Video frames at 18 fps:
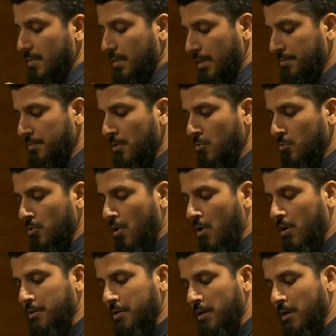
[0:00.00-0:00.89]
In the
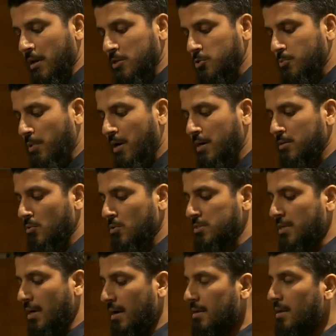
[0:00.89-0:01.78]
Quran, Allah subhanahu wa
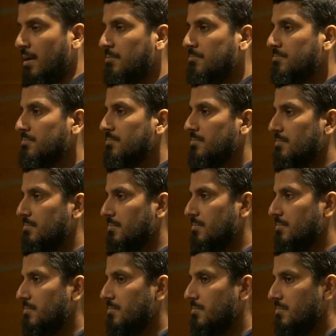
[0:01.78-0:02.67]
ta'ala
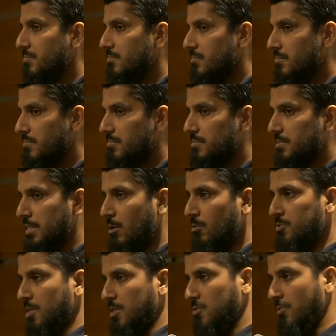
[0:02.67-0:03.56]

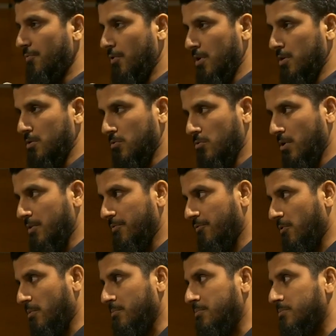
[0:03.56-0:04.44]
tells us, we've heard already
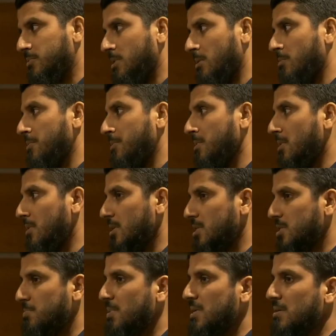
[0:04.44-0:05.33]
from some of the
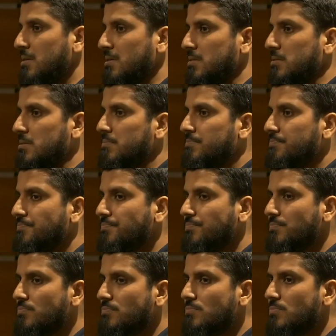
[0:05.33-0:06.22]
earlier speakers,
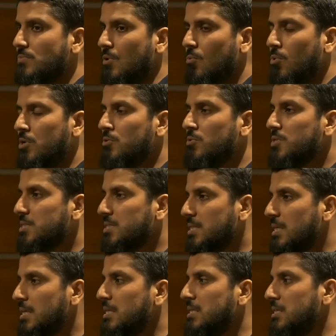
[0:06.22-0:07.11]
when you
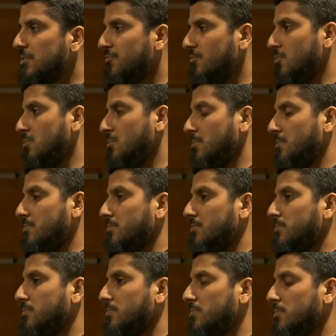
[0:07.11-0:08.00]
see an evil,
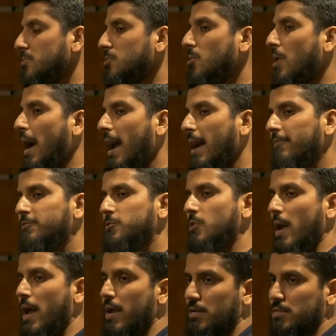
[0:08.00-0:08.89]
you have
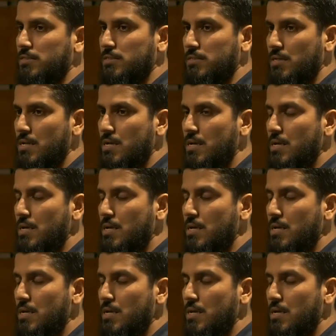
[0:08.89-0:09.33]
to act.